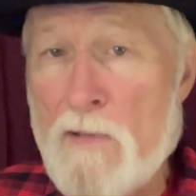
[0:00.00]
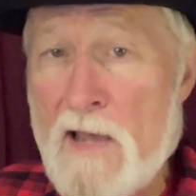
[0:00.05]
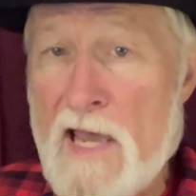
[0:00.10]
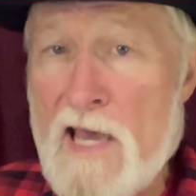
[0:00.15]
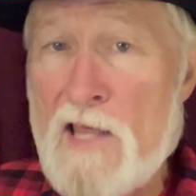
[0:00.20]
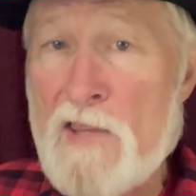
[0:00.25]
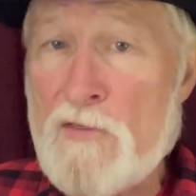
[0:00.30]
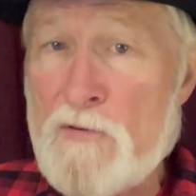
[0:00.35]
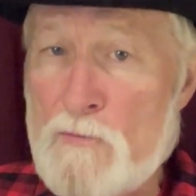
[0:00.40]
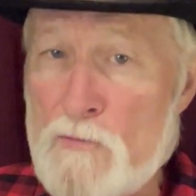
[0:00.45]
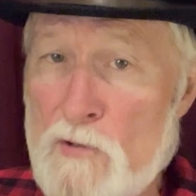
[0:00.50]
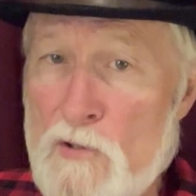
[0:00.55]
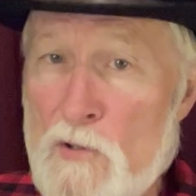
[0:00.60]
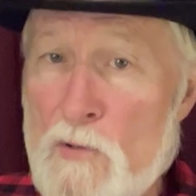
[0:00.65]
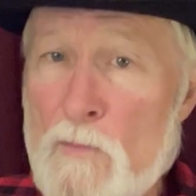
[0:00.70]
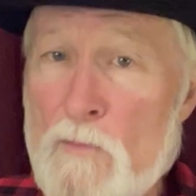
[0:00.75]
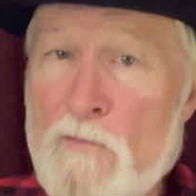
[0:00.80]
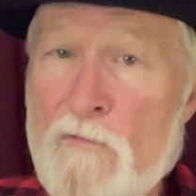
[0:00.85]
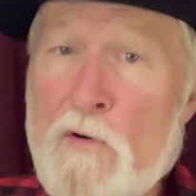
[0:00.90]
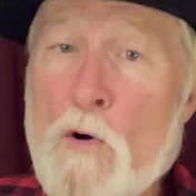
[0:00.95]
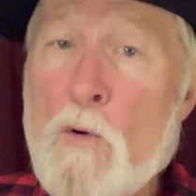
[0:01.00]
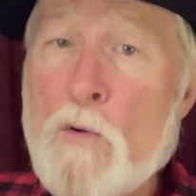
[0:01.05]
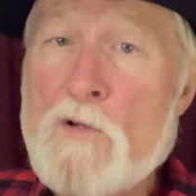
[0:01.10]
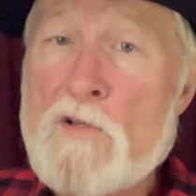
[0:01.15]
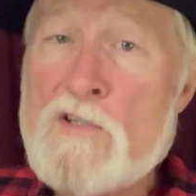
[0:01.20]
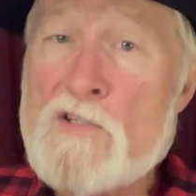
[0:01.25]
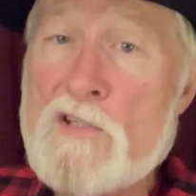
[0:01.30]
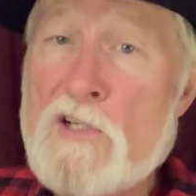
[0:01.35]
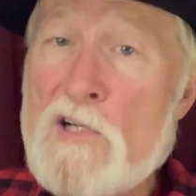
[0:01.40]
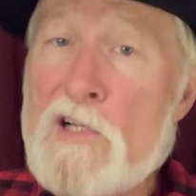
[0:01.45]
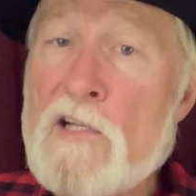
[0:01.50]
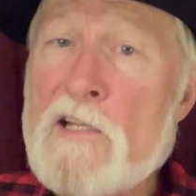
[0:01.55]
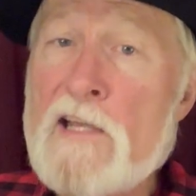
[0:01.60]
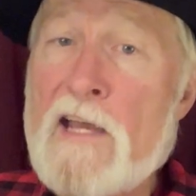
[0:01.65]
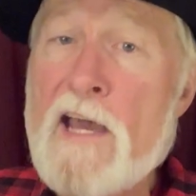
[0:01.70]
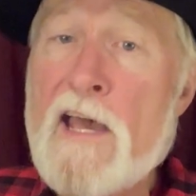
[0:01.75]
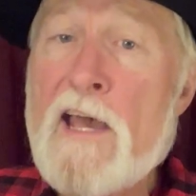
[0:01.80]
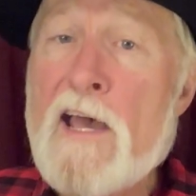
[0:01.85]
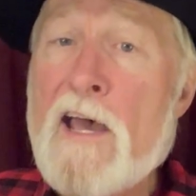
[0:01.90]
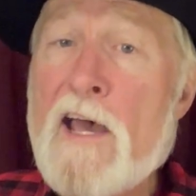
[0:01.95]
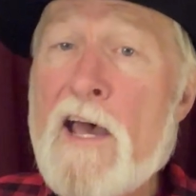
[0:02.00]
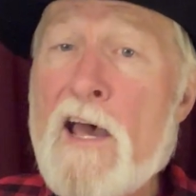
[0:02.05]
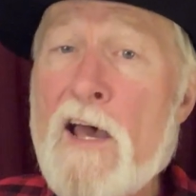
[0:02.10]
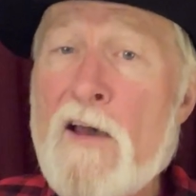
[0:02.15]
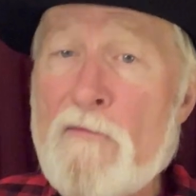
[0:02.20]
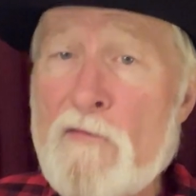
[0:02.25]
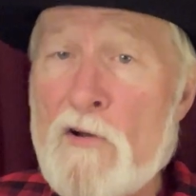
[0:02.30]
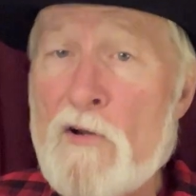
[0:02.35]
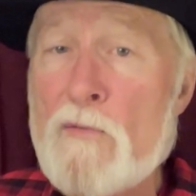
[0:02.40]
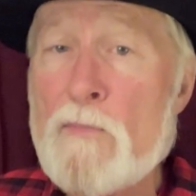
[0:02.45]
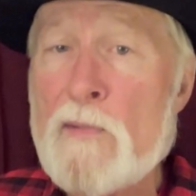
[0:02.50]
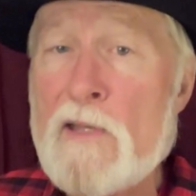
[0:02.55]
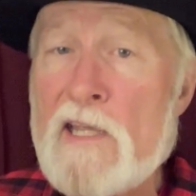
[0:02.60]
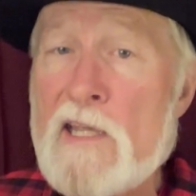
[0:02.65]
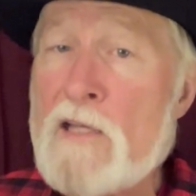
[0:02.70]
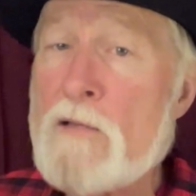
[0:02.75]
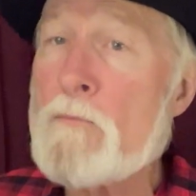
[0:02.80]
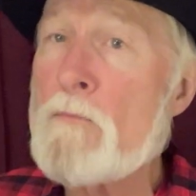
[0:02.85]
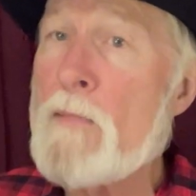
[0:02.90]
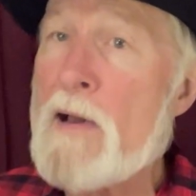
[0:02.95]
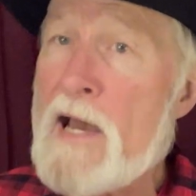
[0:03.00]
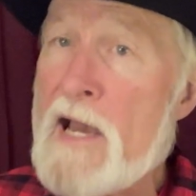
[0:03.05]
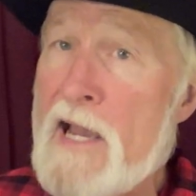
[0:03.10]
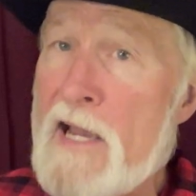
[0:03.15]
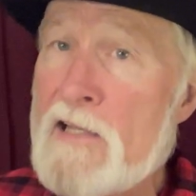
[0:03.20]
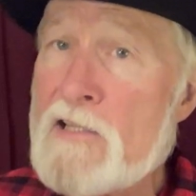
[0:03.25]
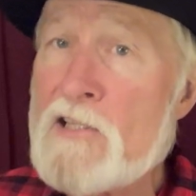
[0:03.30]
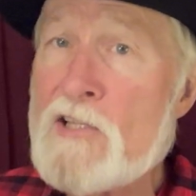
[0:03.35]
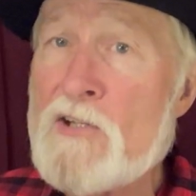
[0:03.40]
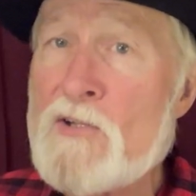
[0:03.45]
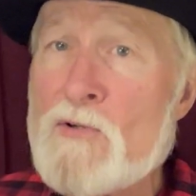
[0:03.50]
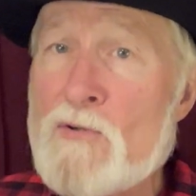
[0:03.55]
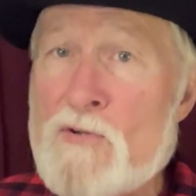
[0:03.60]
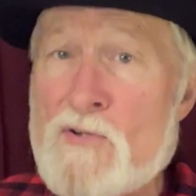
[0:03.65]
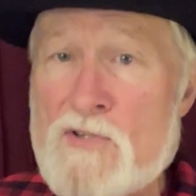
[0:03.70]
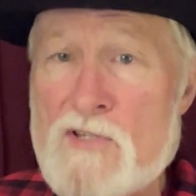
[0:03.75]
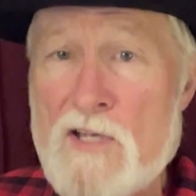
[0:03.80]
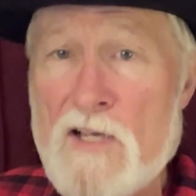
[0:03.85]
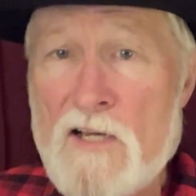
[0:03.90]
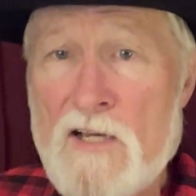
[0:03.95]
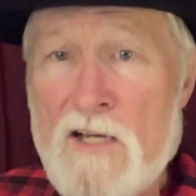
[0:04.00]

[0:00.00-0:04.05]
bathroom folks you'll never meet might use,